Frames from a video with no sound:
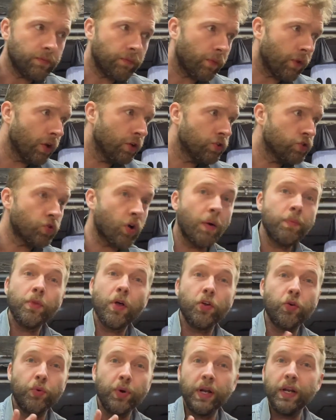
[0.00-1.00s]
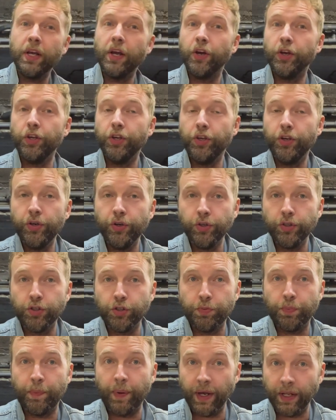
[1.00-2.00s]
So I'm not really a
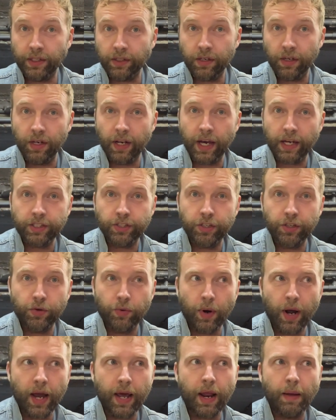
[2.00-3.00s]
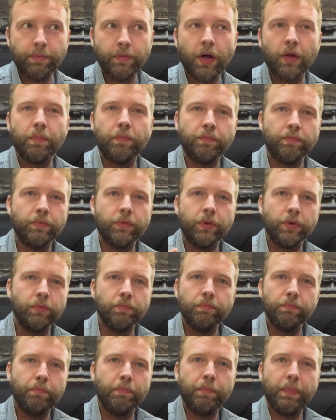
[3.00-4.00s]
huge pin collector, right? I'm not
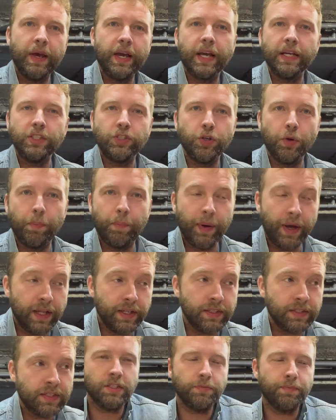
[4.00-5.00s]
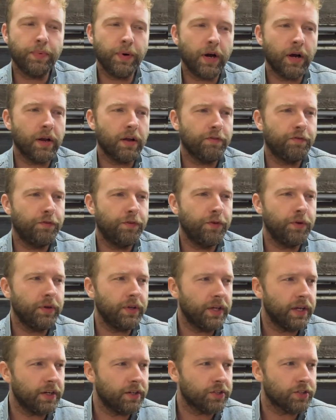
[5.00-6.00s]
big into pins, but a few
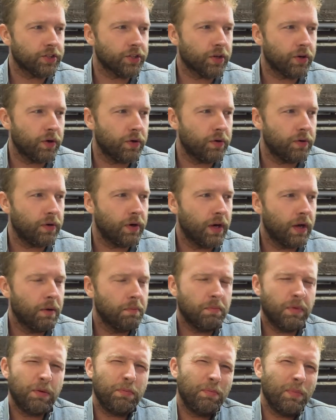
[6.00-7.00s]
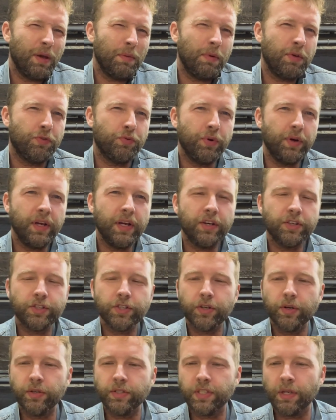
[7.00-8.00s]
years ago, maybe 3 years
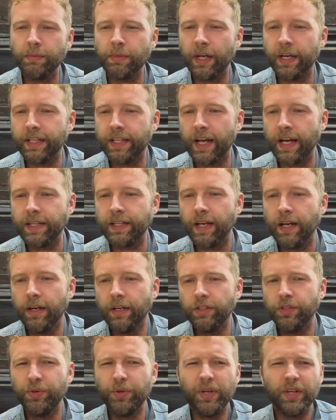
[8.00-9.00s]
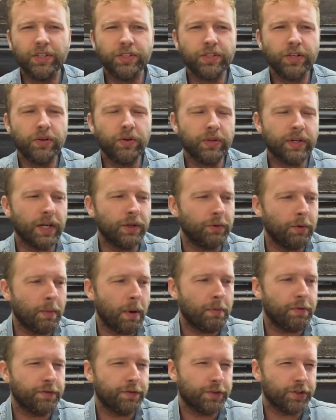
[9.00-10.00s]
ago, something like that, 2 years ago, can't
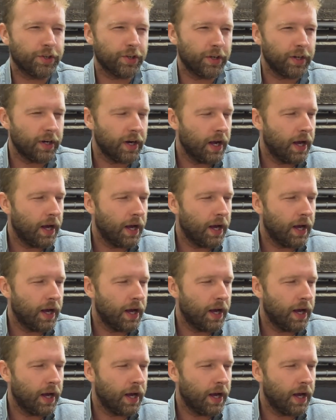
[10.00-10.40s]
remember for sure,